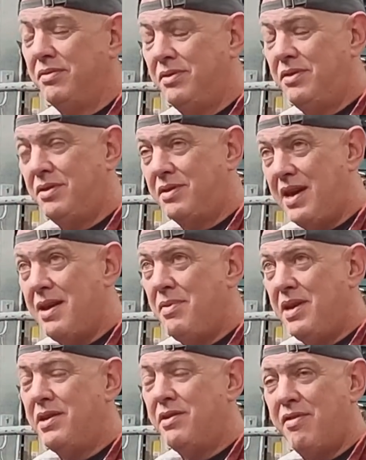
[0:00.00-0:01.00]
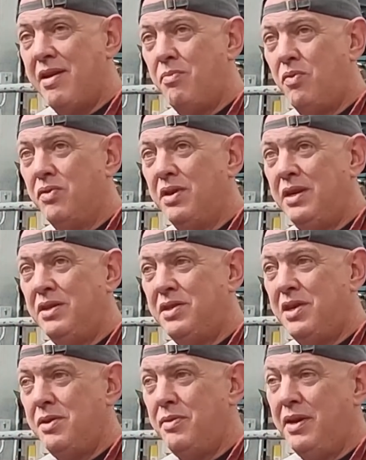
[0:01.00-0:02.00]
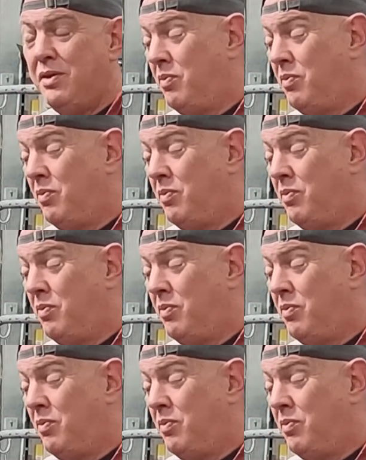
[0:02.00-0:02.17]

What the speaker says: just get my head around what needs doing.